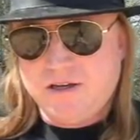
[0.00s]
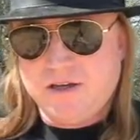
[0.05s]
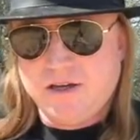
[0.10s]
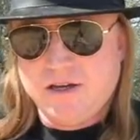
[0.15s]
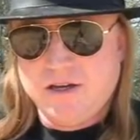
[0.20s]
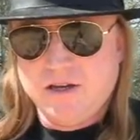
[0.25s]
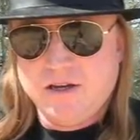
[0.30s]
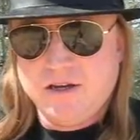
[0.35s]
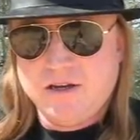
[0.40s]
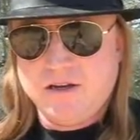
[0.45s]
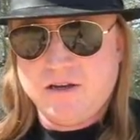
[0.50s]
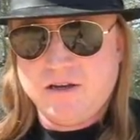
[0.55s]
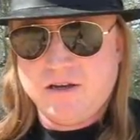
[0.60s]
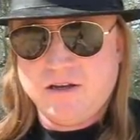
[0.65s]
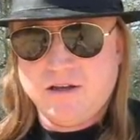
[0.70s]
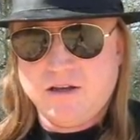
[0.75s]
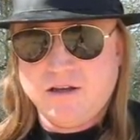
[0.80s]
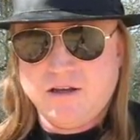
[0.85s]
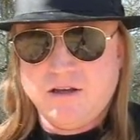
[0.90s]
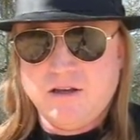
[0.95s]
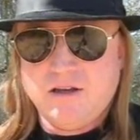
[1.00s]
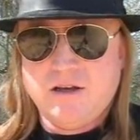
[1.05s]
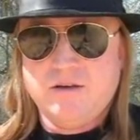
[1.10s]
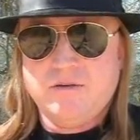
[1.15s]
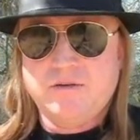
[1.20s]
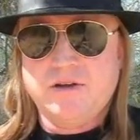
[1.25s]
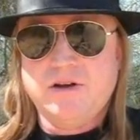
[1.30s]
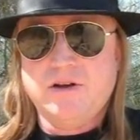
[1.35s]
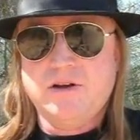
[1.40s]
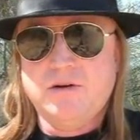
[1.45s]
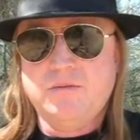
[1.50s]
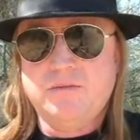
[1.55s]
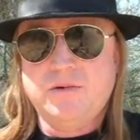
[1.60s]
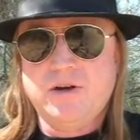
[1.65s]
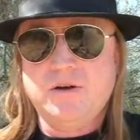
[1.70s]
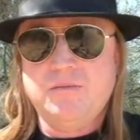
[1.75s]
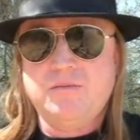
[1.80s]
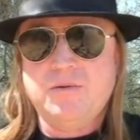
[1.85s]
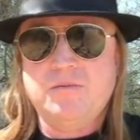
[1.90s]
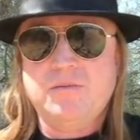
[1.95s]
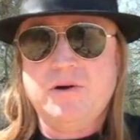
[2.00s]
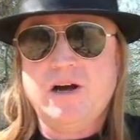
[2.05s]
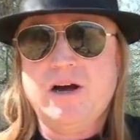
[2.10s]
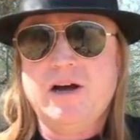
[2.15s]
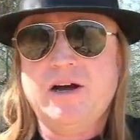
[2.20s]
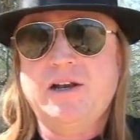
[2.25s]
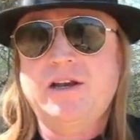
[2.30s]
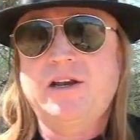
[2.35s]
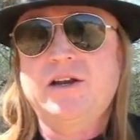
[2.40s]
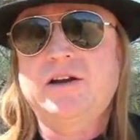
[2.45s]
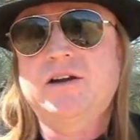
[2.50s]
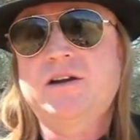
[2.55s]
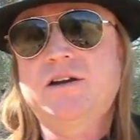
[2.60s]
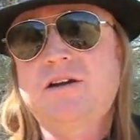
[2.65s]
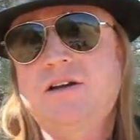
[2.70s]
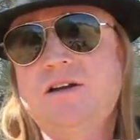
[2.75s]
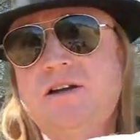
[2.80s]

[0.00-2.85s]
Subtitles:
I'm going to open up a pod here,